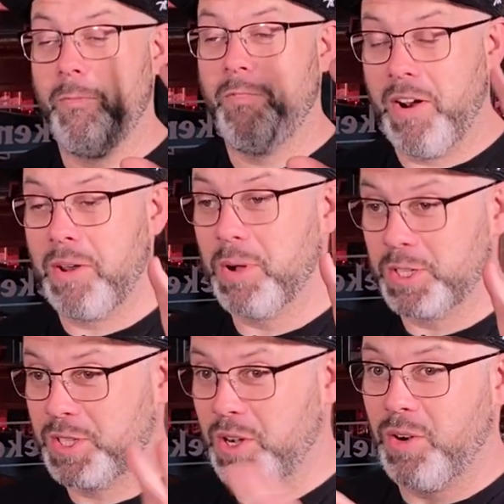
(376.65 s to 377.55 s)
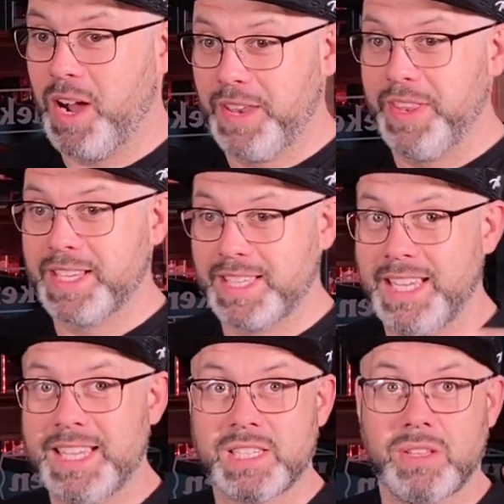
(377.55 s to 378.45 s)
very much so on this,
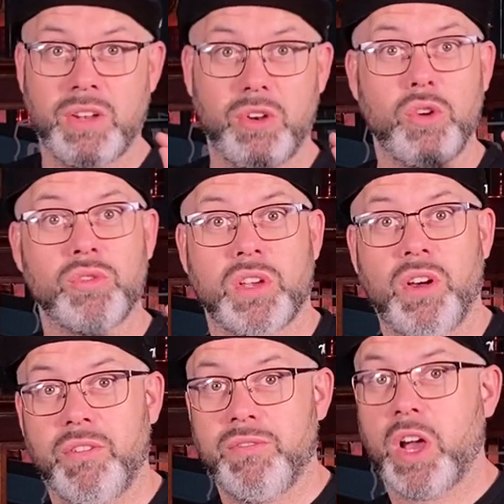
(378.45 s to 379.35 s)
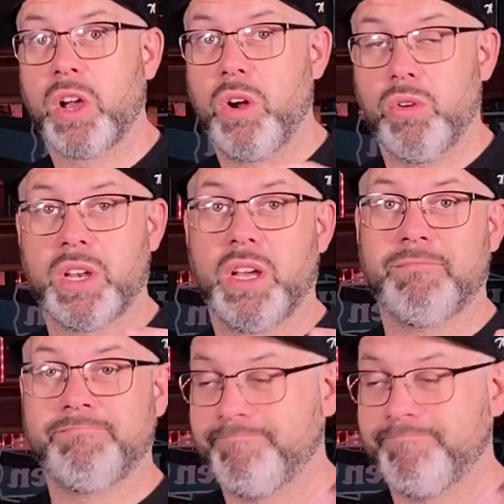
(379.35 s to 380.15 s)
is the nose of coconut.